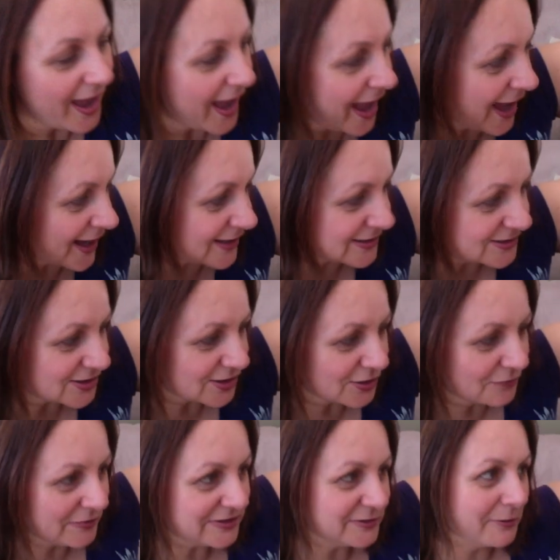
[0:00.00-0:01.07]
And
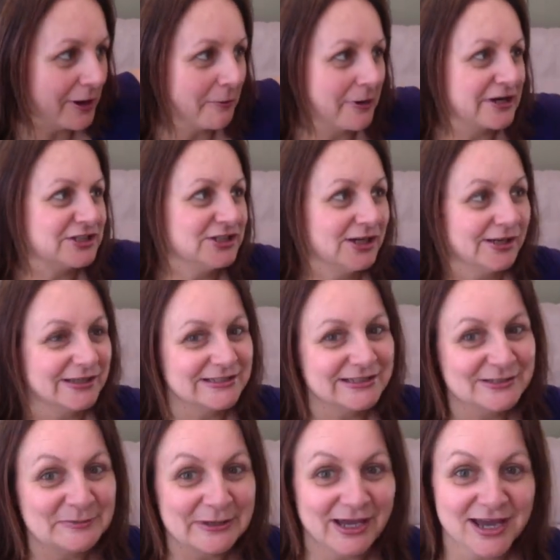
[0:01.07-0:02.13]
the reason why I want to share
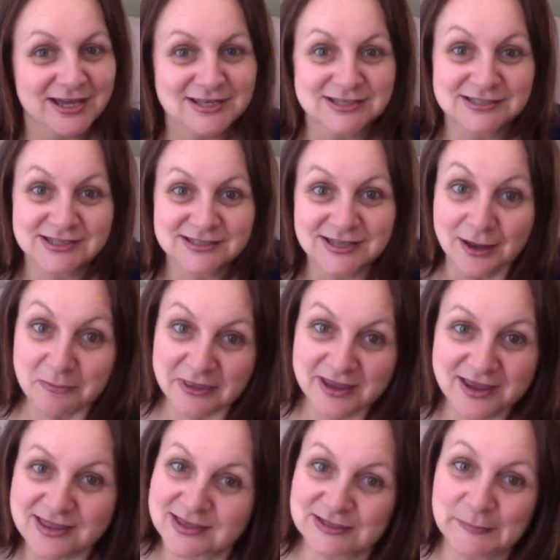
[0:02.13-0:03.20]
this is because
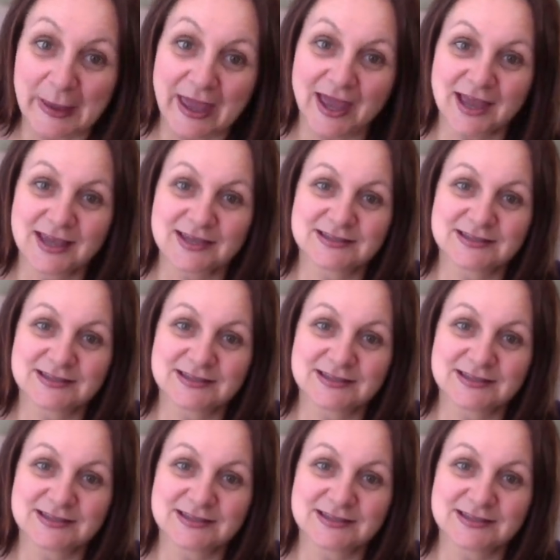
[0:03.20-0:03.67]
something in this bag